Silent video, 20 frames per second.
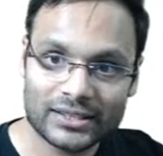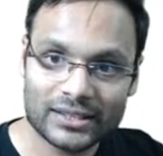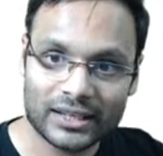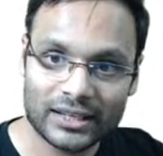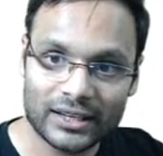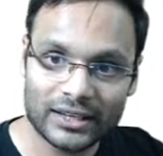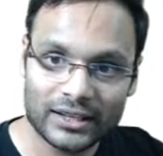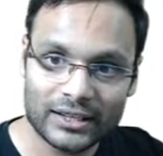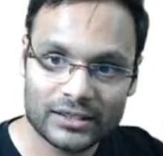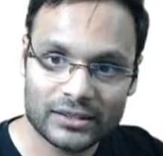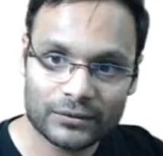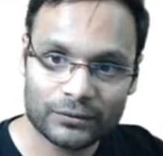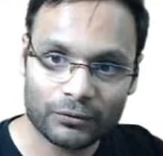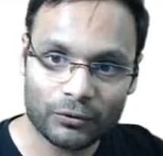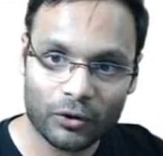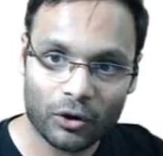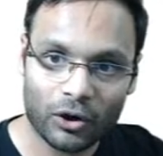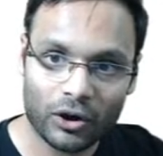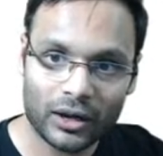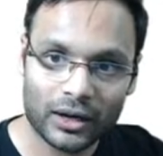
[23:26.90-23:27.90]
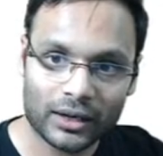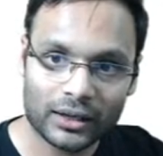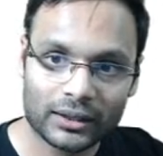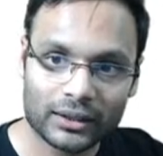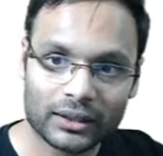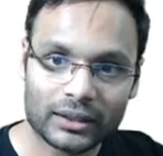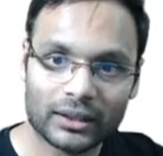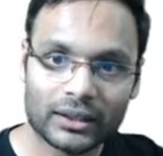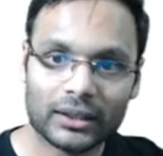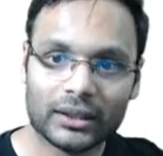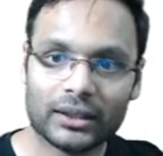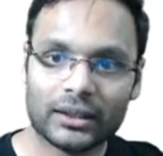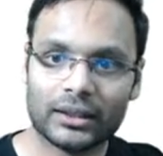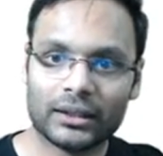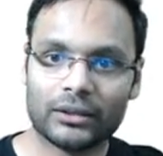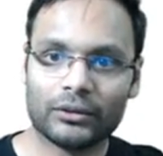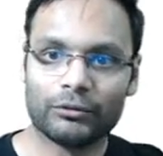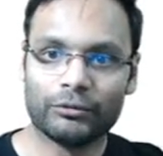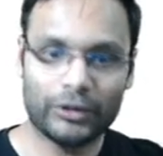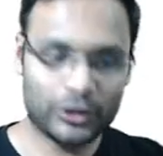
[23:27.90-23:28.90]
is for
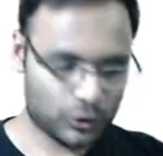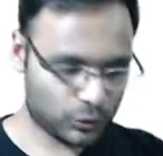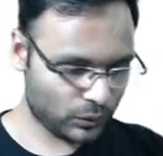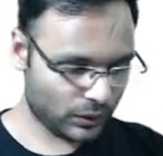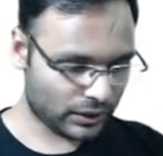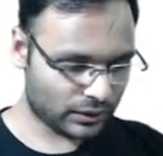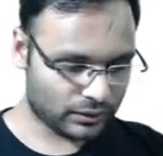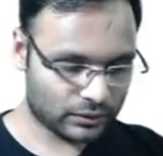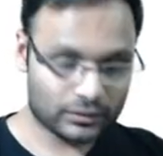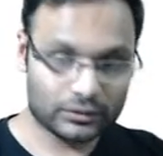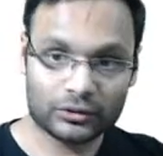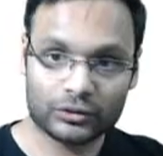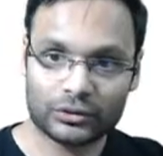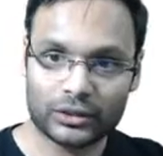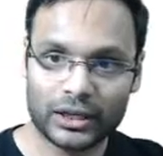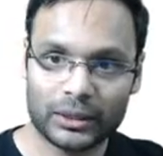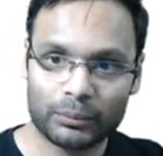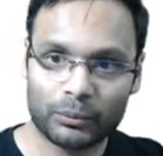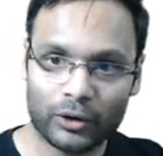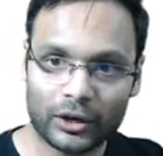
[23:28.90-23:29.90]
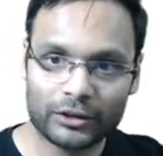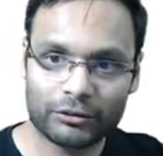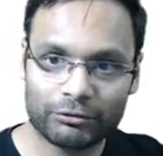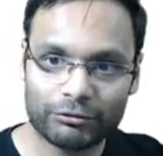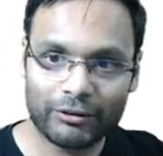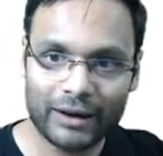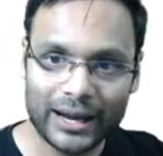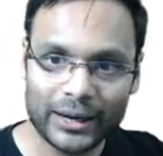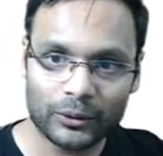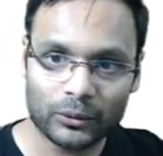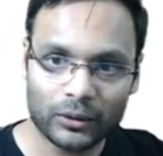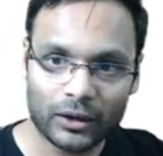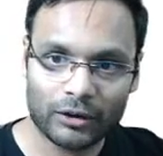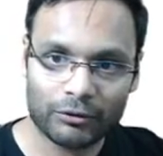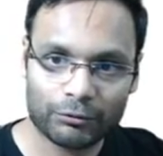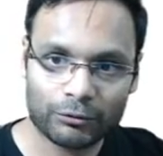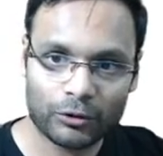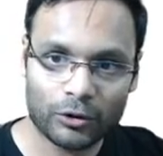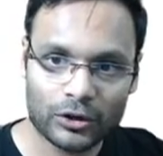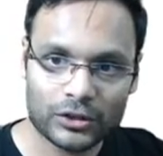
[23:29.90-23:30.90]
which one? 3.5.
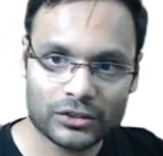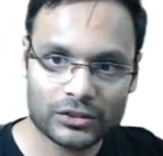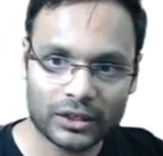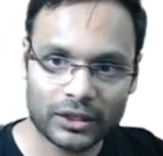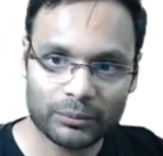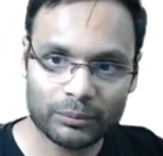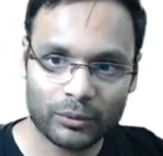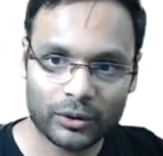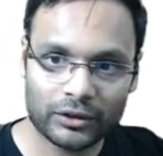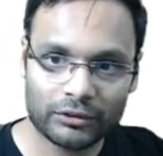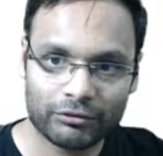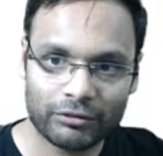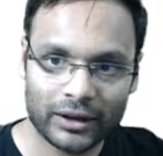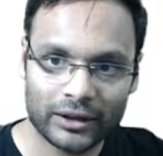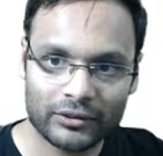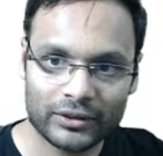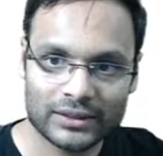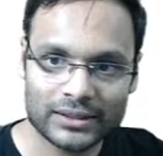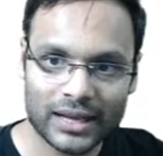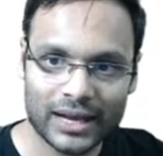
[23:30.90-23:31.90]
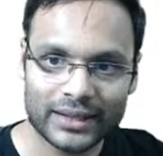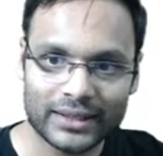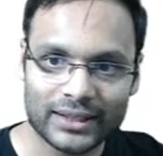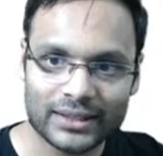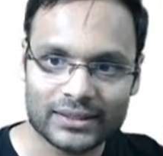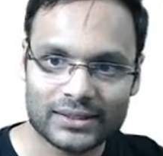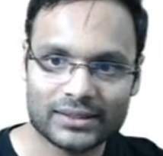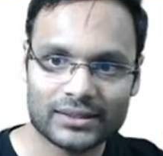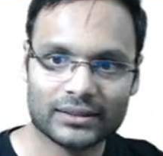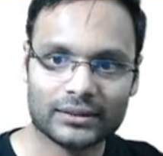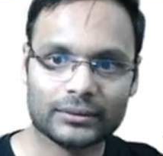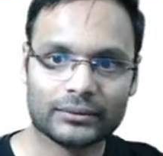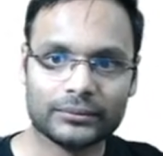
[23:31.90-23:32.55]
Of course, 3.5 is highest.